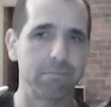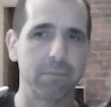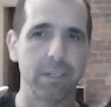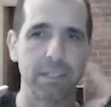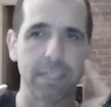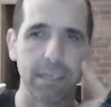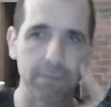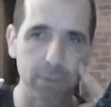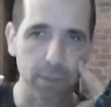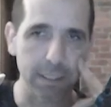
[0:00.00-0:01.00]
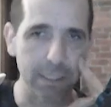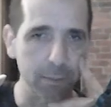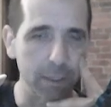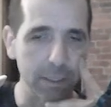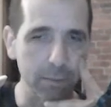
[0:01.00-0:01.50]
at depth
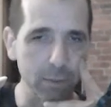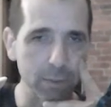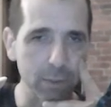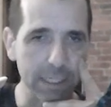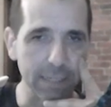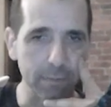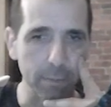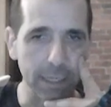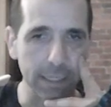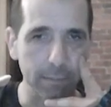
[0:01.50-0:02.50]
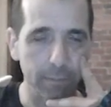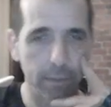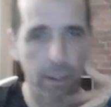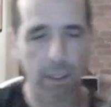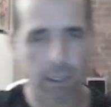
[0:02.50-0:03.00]
21. And what does that even mean?
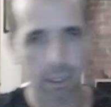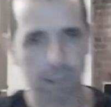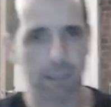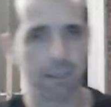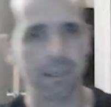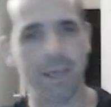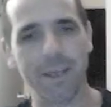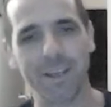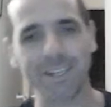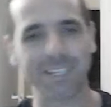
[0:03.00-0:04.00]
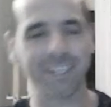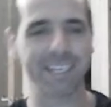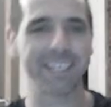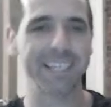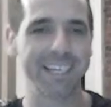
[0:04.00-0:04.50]
It's
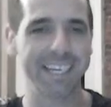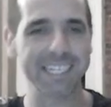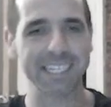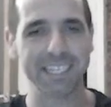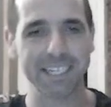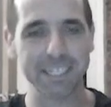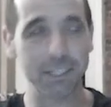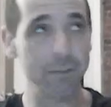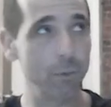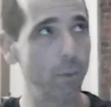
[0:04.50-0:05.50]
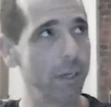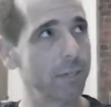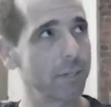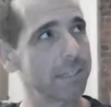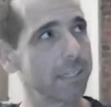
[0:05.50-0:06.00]
like it's either won
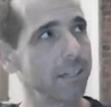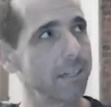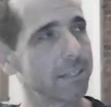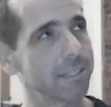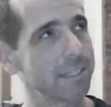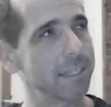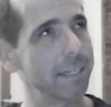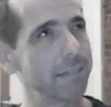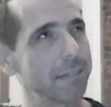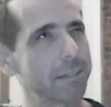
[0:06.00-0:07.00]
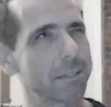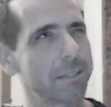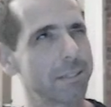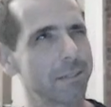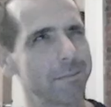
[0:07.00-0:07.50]
or it's lost, isn't it? It's
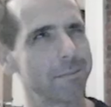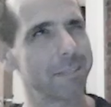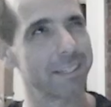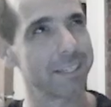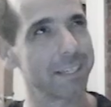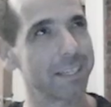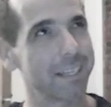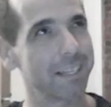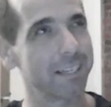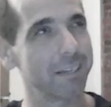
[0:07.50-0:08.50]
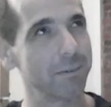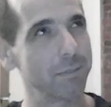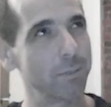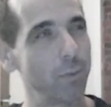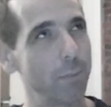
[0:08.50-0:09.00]
just, what's
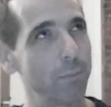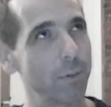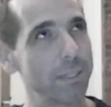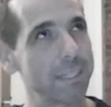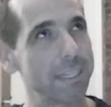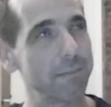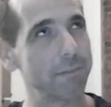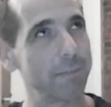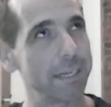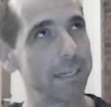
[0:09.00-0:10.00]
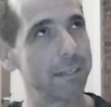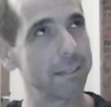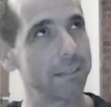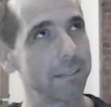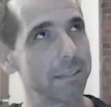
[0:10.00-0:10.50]
1.7 mean?
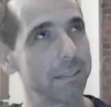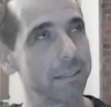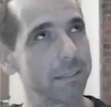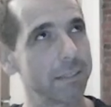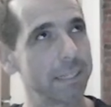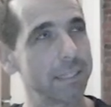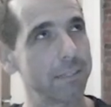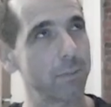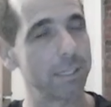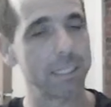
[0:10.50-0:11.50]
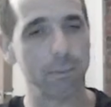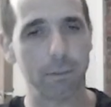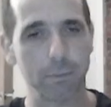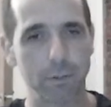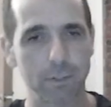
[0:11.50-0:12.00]
That in 21
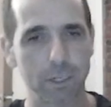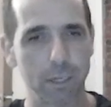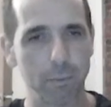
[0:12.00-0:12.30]
moves time we're